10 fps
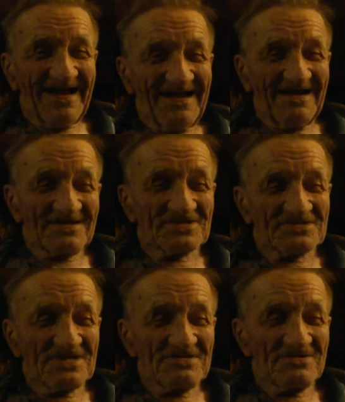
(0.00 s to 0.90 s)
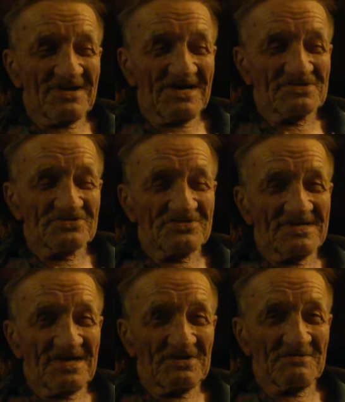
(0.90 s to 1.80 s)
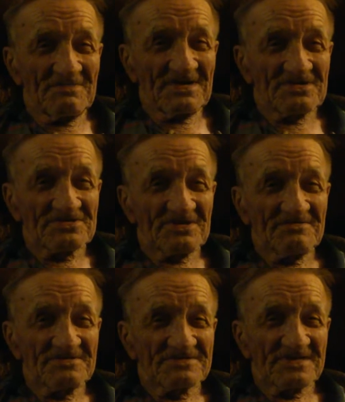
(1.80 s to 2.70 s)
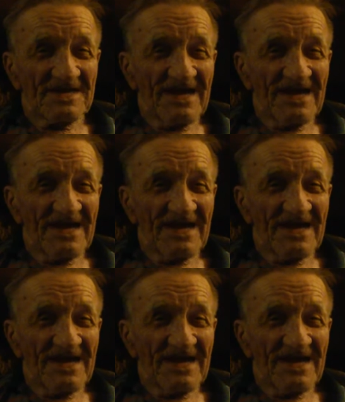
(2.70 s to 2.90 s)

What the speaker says: Yeah, I was a senior in high school, and they took me to service.